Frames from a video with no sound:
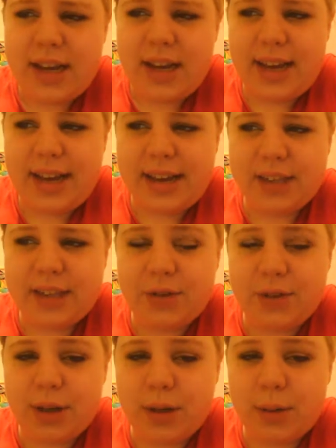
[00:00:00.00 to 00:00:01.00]
is
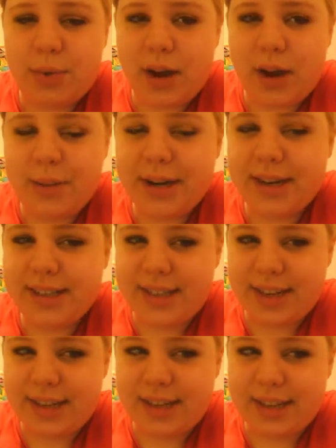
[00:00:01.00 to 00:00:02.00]
for primary and
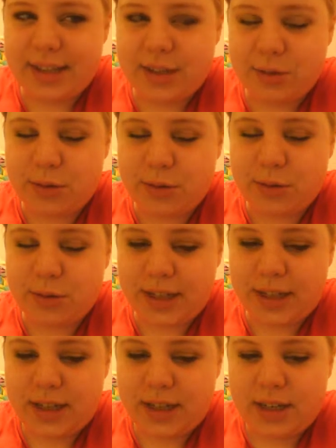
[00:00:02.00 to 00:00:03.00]
secondary schools
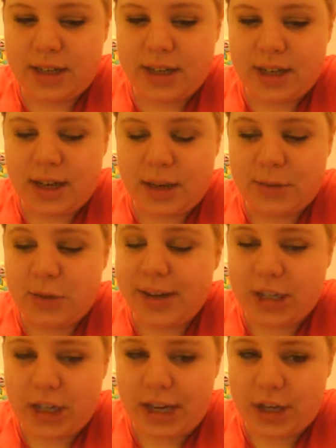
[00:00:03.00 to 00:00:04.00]
here. So
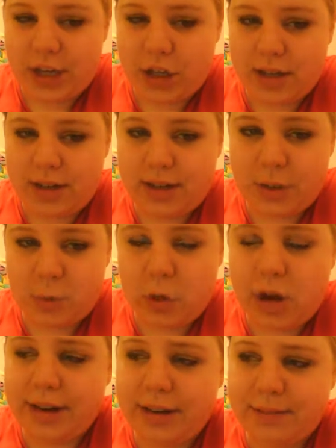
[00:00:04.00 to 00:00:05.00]
education is
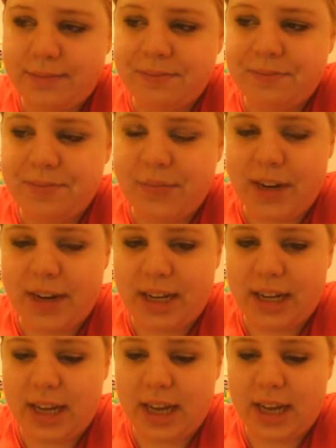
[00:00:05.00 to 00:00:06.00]
one, they're getting
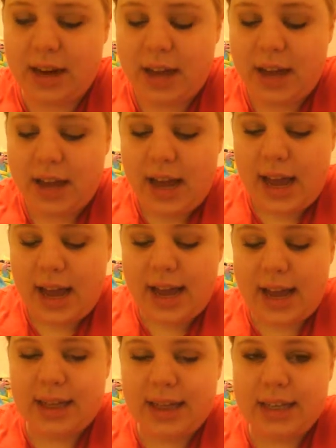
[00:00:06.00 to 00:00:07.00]
hit,
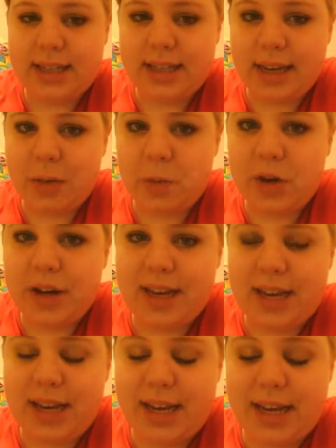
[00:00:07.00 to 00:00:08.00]
and the second one
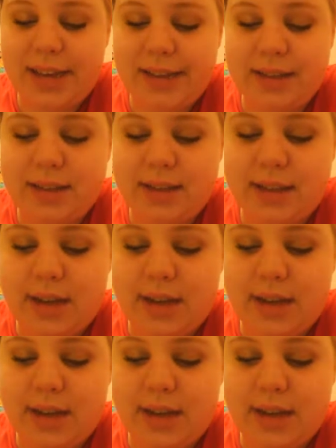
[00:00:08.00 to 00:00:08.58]
is